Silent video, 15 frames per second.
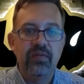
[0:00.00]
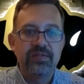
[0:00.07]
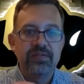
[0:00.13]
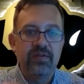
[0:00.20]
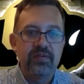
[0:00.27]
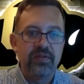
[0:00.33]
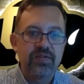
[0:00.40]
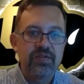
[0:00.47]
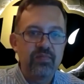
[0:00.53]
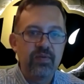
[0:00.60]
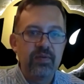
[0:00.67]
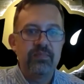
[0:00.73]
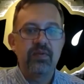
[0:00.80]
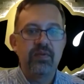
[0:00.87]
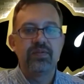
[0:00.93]
It's going to
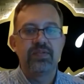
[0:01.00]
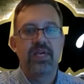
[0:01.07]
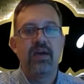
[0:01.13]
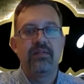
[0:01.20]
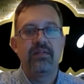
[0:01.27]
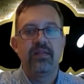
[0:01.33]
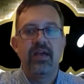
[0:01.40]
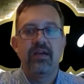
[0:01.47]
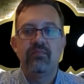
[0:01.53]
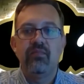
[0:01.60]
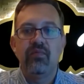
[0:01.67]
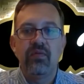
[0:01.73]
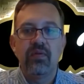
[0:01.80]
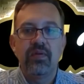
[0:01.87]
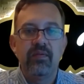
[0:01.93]
sweep those out a lot
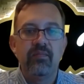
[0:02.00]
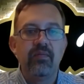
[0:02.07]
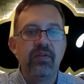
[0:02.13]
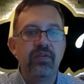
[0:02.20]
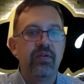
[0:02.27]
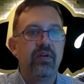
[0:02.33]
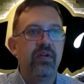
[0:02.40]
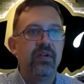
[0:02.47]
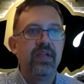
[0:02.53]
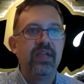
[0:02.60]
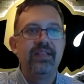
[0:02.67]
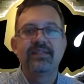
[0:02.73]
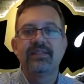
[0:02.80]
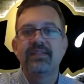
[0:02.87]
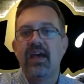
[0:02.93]
more than when you're
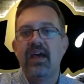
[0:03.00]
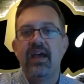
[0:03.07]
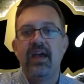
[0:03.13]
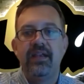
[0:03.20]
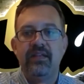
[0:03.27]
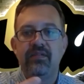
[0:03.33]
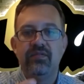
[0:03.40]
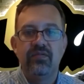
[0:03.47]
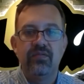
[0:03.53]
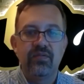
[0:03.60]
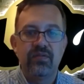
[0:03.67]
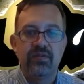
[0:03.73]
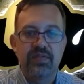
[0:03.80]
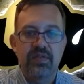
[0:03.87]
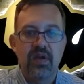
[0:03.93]
inside,
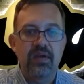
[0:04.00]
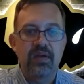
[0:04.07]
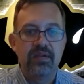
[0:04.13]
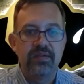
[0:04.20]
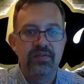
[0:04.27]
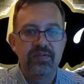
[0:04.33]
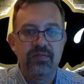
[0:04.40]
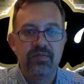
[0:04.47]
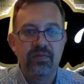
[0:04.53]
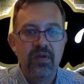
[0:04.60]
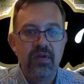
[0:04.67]
indoors, talking to